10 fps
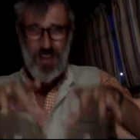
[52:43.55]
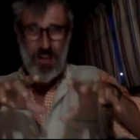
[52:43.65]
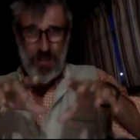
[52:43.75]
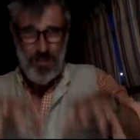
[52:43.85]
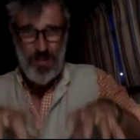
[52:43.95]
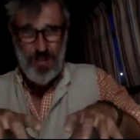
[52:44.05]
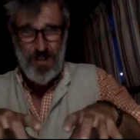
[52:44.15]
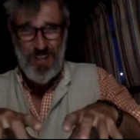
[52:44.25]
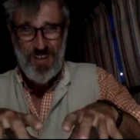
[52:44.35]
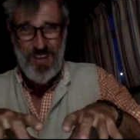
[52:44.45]

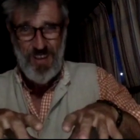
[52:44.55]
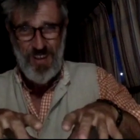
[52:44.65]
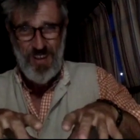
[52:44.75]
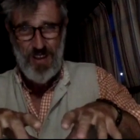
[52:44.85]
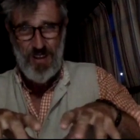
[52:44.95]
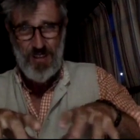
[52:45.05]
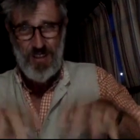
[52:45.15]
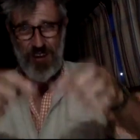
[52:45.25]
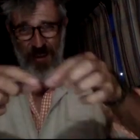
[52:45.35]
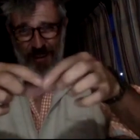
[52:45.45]
looking at Earth,
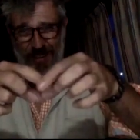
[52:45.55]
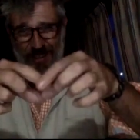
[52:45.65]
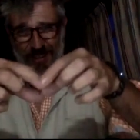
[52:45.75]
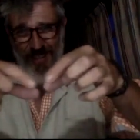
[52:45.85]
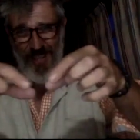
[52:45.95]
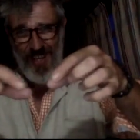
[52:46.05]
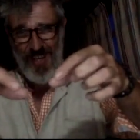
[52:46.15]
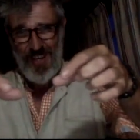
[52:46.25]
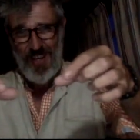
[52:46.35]
and I could see